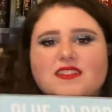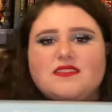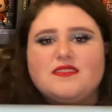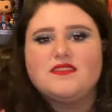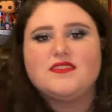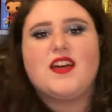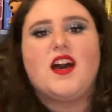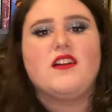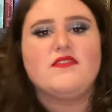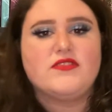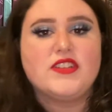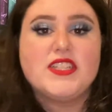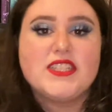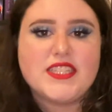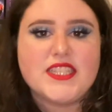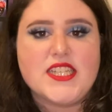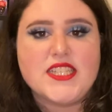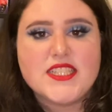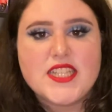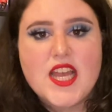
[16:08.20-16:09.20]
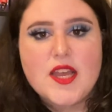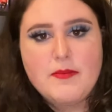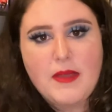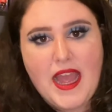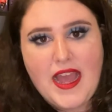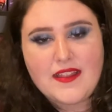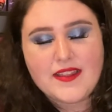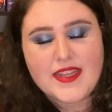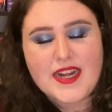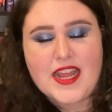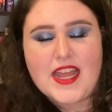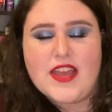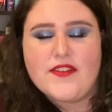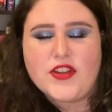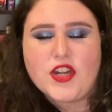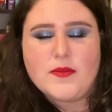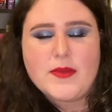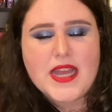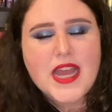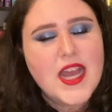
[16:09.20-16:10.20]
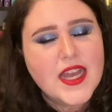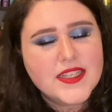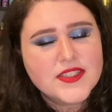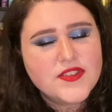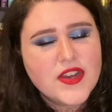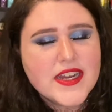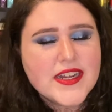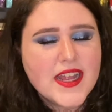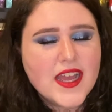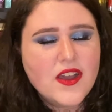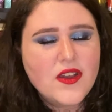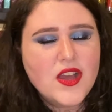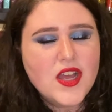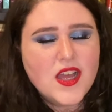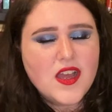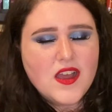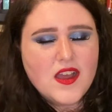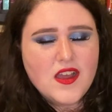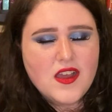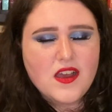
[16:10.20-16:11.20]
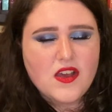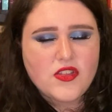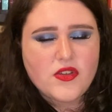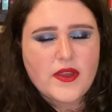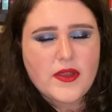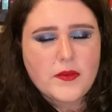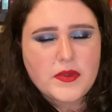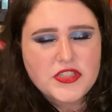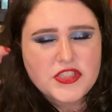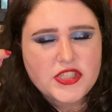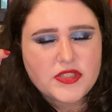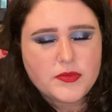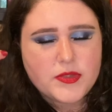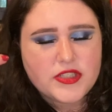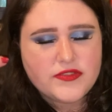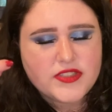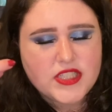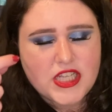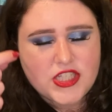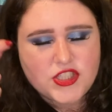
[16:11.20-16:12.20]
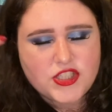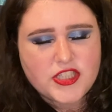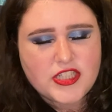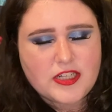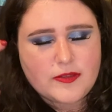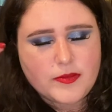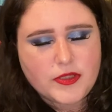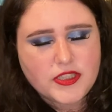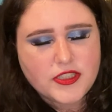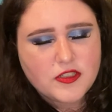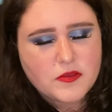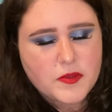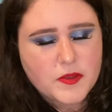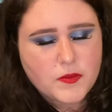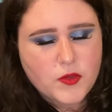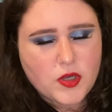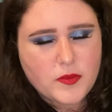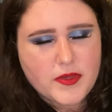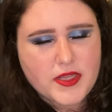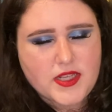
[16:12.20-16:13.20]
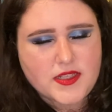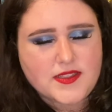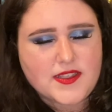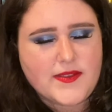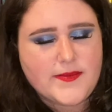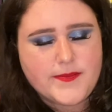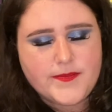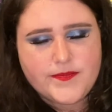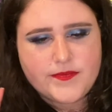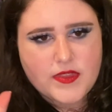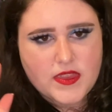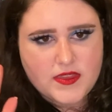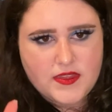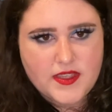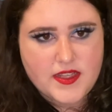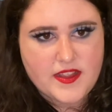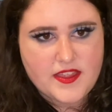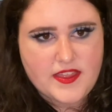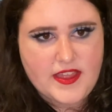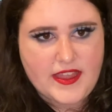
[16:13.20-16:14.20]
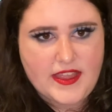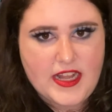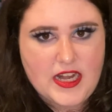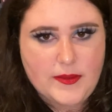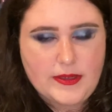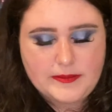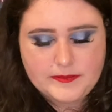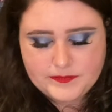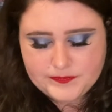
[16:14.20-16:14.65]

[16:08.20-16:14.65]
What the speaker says: Love this palette. I have it on my eyes right now, although I wish I would have touched it up a little bit more because I did a thing. Anyway,